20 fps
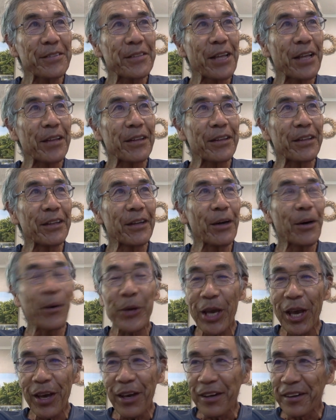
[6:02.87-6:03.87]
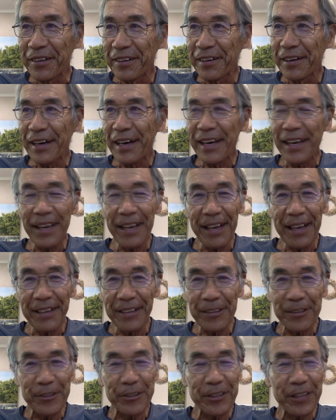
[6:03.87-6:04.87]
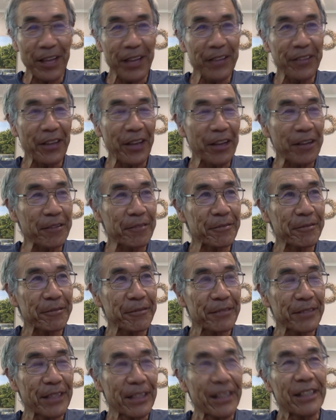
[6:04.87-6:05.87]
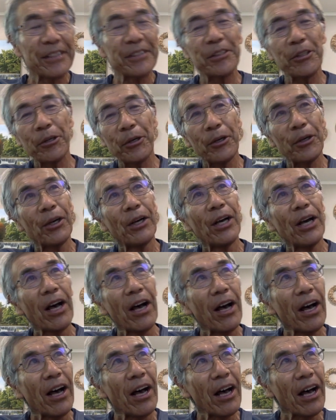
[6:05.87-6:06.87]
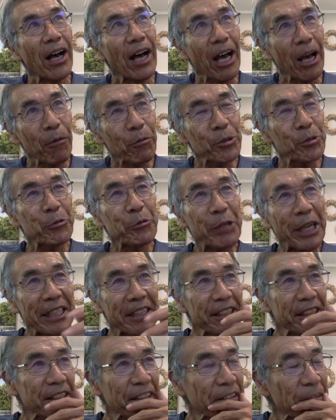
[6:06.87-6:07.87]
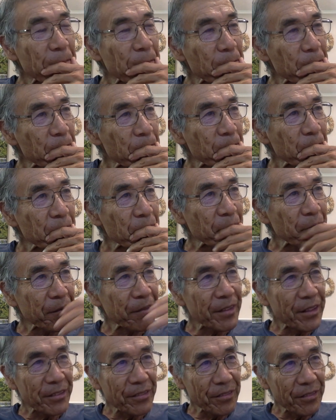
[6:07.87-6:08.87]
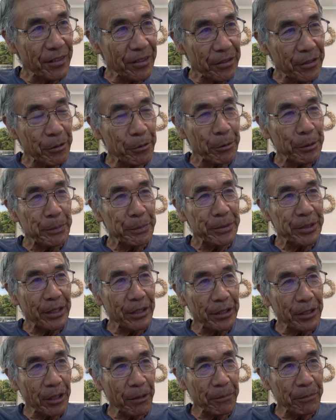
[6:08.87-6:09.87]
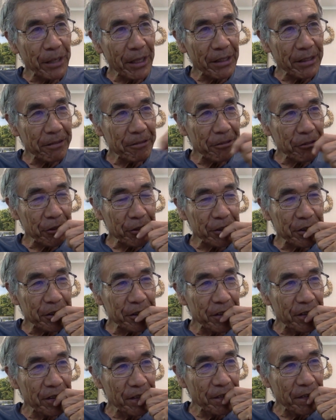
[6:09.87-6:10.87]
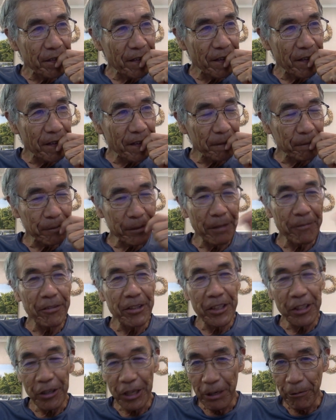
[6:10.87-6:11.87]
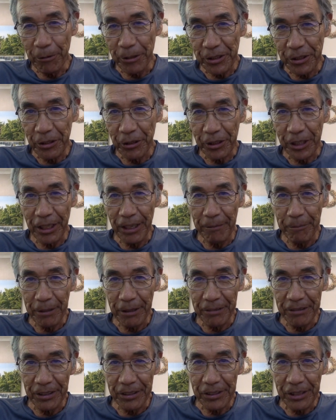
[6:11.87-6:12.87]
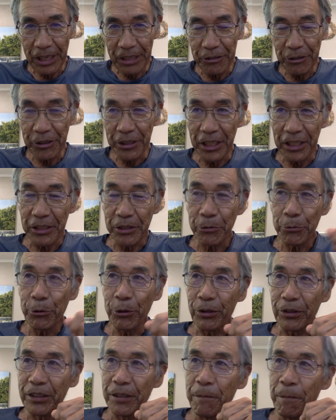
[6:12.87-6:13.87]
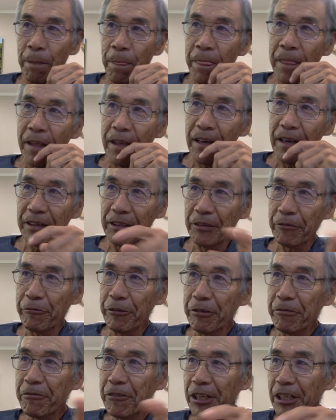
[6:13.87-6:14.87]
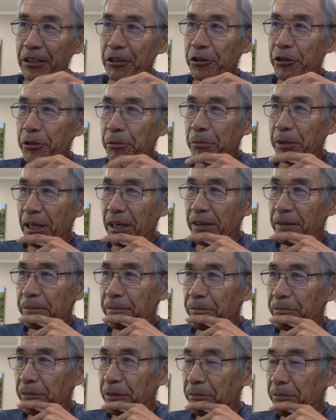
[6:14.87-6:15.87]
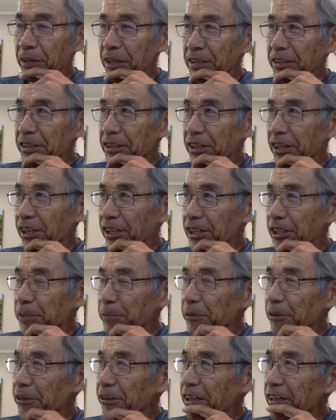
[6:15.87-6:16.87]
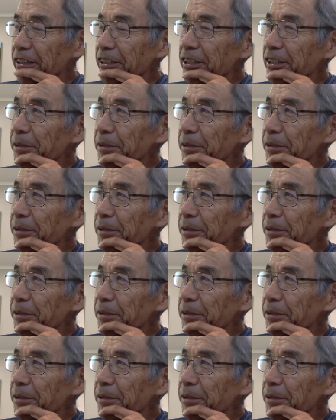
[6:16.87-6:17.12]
that, okay, I understand that. So I was writing the description of that first, the video I was talking about, this Einstein's quote, and referring to my Vipassana experience.